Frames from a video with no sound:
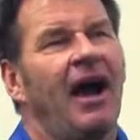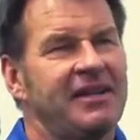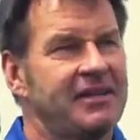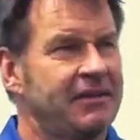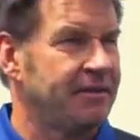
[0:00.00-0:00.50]
I
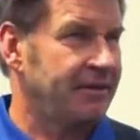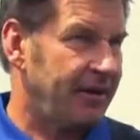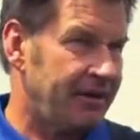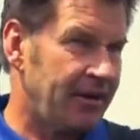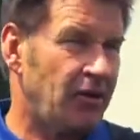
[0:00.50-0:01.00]

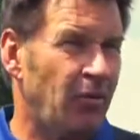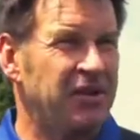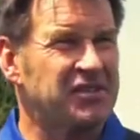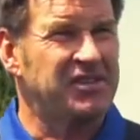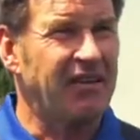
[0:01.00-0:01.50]
got
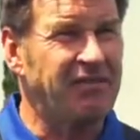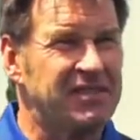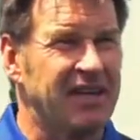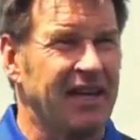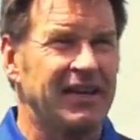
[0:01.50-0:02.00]

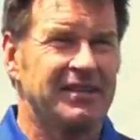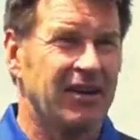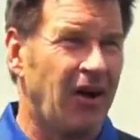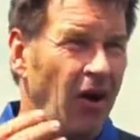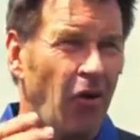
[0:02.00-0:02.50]
170 to
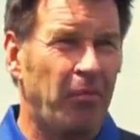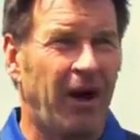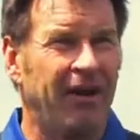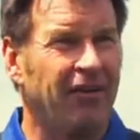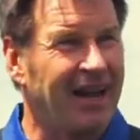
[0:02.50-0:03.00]
the hole, but
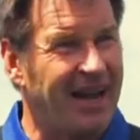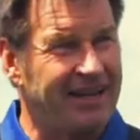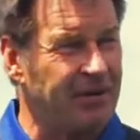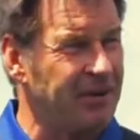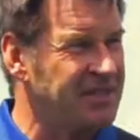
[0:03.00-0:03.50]
I got to
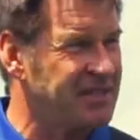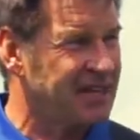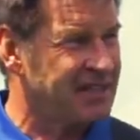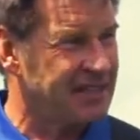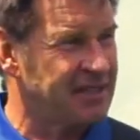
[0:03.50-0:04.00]
land it
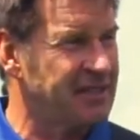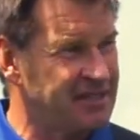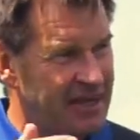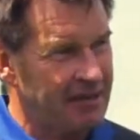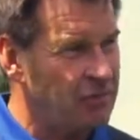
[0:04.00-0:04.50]
160 because this
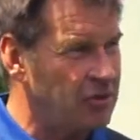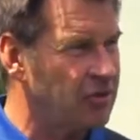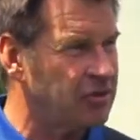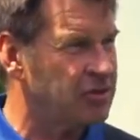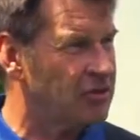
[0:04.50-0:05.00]
thing
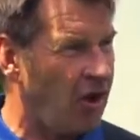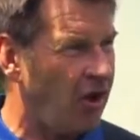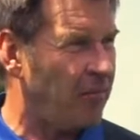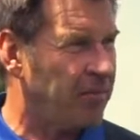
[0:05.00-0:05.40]
wouldn't stop.